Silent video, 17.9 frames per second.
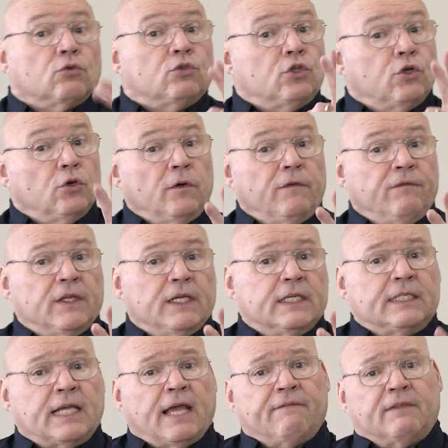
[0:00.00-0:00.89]
two of
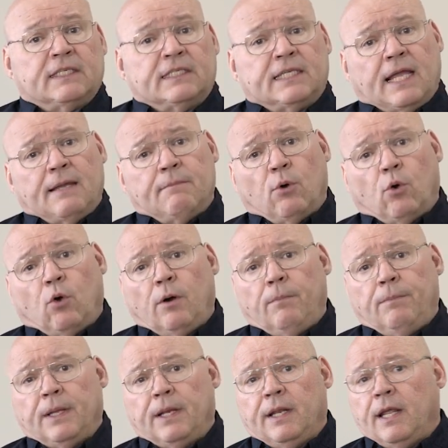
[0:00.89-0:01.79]
these have the same
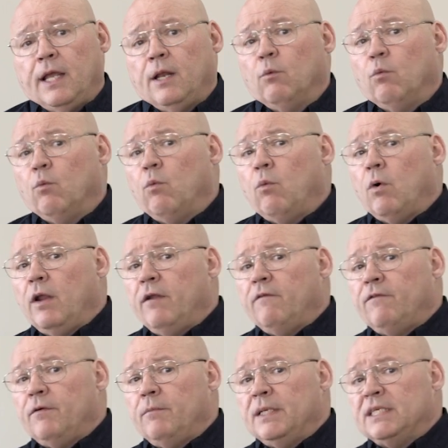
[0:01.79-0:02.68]
orbit and one
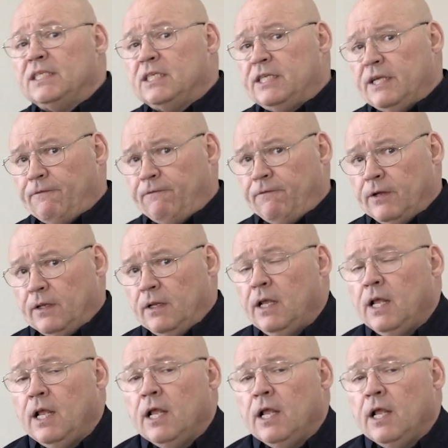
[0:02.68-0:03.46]
of them is different.